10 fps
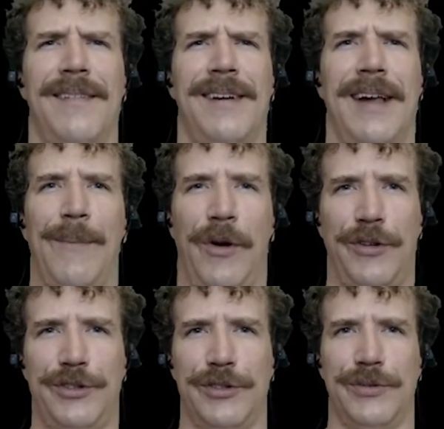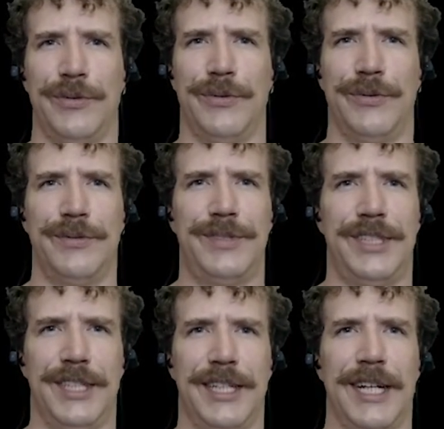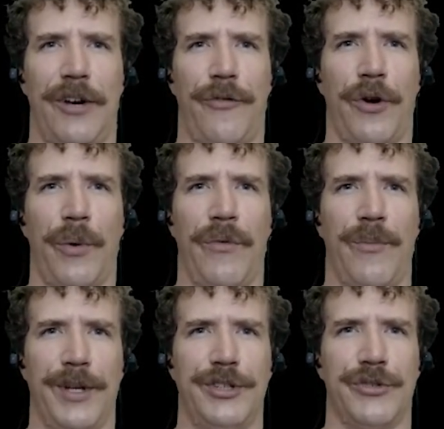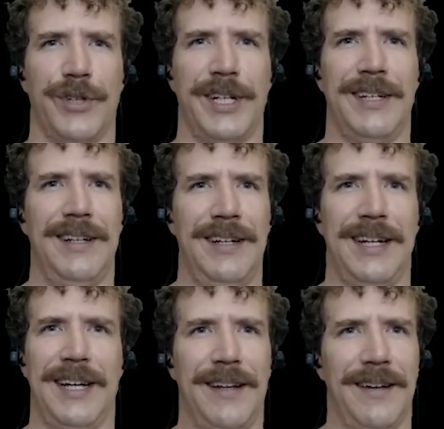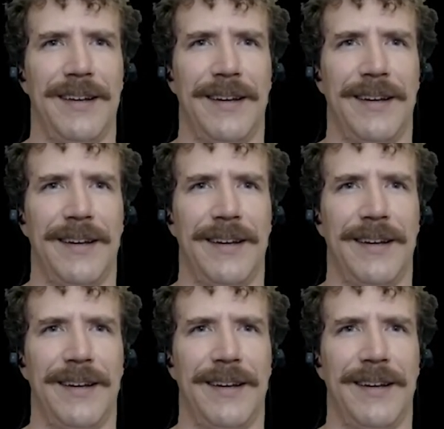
I'm also sitting kind of far away from my screen, and